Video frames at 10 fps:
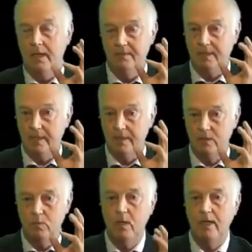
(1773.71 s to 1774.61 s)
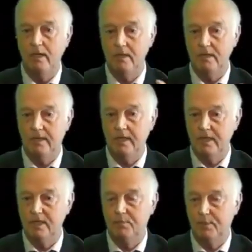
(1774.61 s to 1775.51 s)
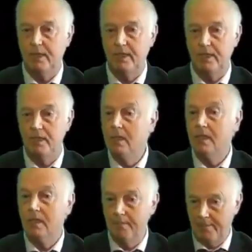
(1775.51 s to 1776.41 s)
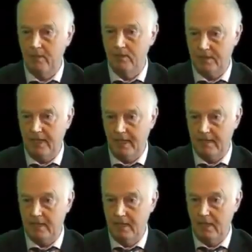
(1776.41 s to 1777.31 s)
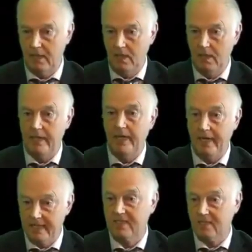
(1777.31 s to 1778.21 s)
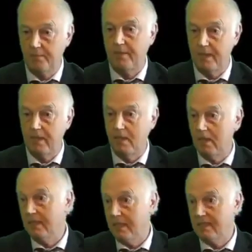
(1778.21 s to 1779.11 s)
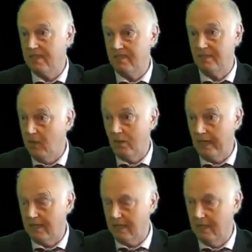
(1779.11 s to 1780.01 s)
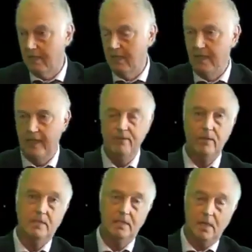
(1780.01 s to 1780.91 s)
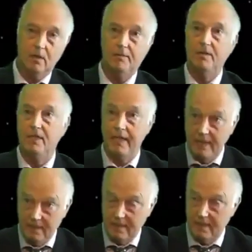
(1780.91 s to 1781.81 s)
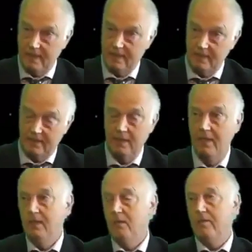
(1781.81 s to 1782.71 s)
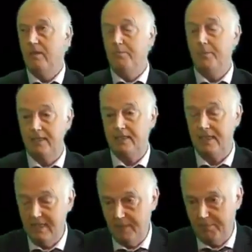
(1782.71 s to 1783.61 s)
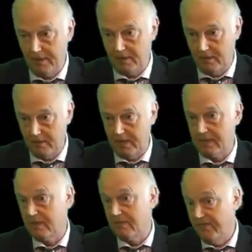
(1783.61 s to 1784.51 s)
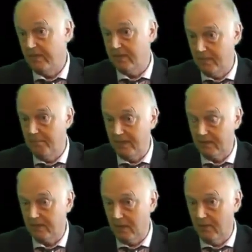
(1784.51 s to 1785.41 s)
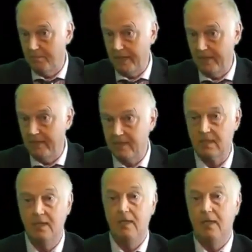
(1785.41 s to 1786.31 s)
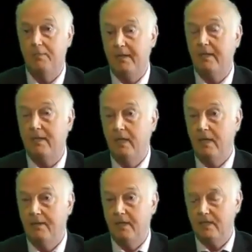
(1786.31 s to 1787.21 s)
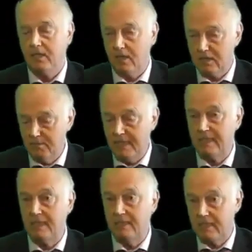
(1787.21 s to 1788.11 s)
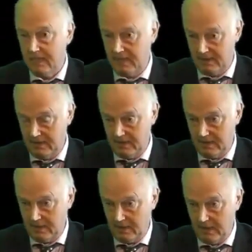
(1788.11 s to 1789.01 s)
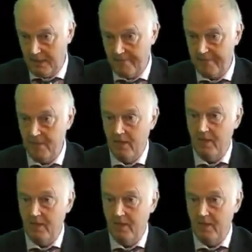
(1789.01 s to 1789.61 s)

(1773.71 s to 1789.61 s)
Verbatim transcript: and I'm saying it is one genius brain composed that, and it has to have been early in the 9th century, not later. Everyone says, oh, it was at the end of the 9th century. Well, there are bits in the protocol, such as referring to the metro in Paris, about it. But those are cosmetic additions, okay?